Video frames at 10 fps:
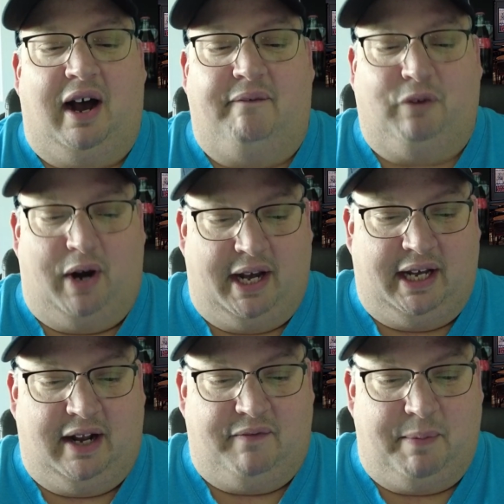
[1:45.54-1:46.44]
for
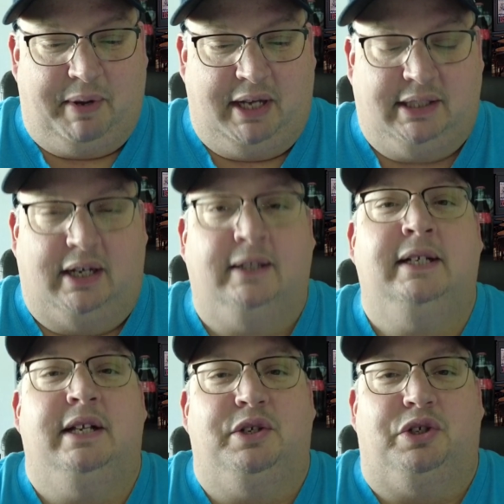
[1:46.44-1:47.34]
any of the pizza.
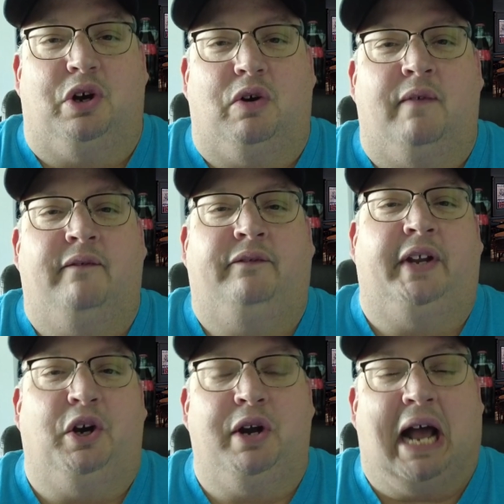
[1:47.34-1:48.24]
So
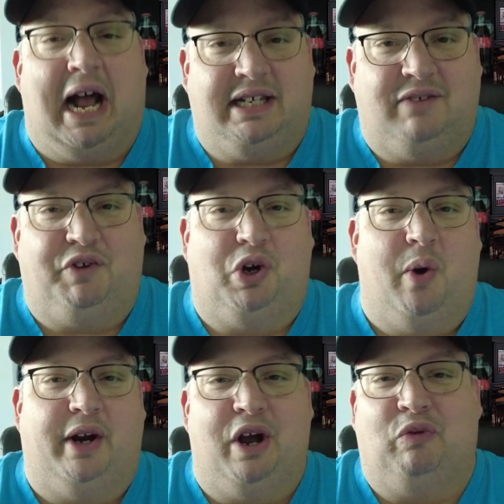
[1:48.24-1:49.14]
fear not if you're
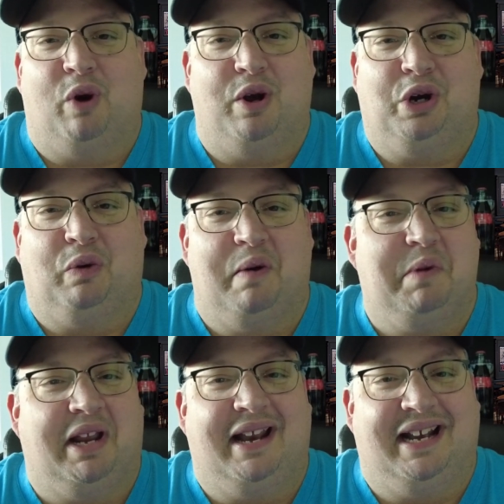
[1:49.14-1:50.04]
going on Royal
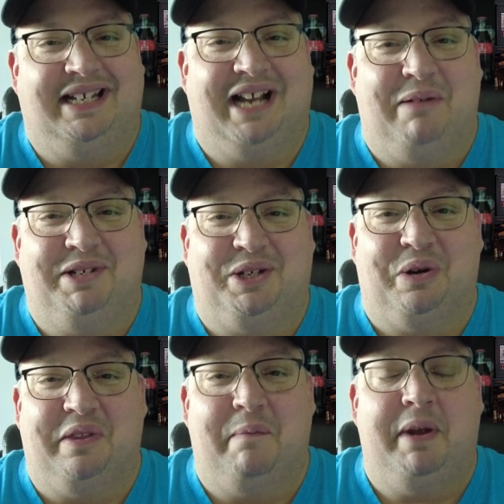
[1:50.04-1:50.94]
Caribbean anytime
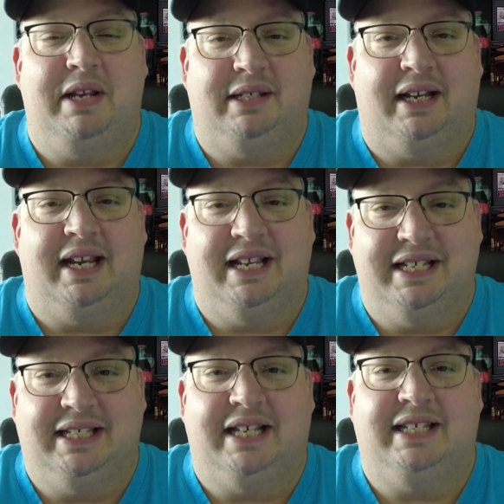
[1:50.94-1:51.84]
soon. The pizza
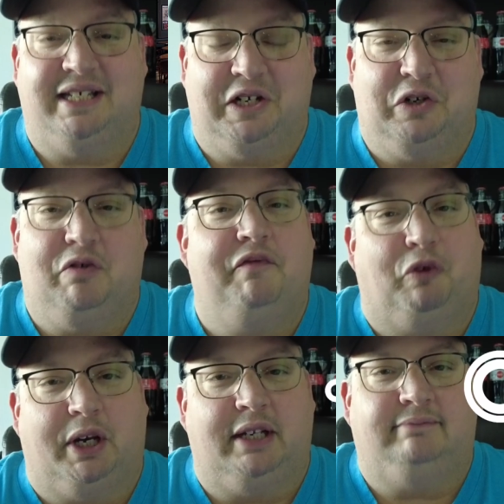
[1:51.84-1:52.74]
is still
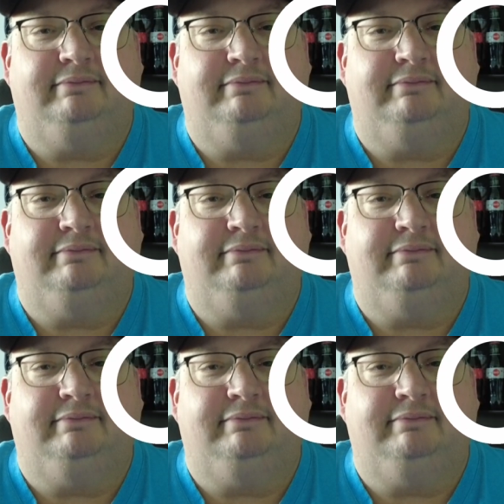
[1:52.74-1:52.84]
free.